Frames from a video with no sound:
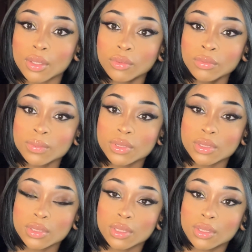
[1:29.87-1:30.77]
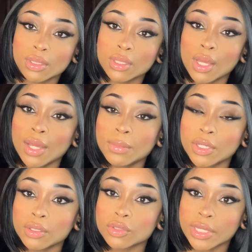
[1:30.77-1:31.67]
Oops. I'm
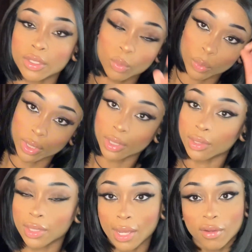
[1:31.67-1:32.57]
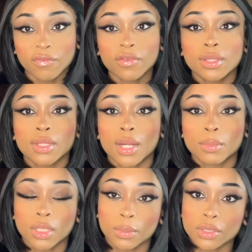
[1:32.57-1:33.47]
here like wearing the outfit that I'm
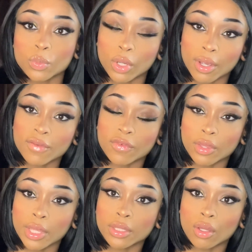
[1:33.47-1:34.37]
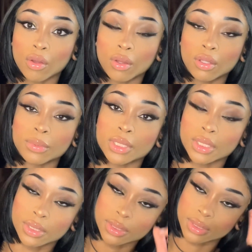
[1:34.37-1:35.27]
gonna be wearing for like the haul
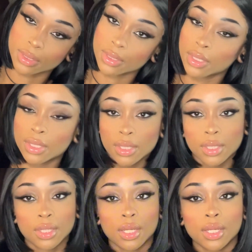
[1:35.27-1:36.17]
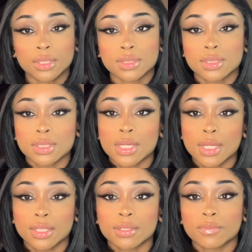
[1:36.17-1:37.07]
because honestly, I
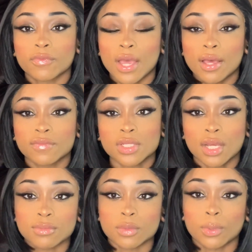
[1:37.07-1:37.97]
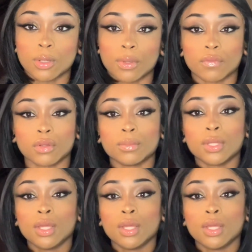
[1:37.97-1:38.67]
didn't have time to put on my robe,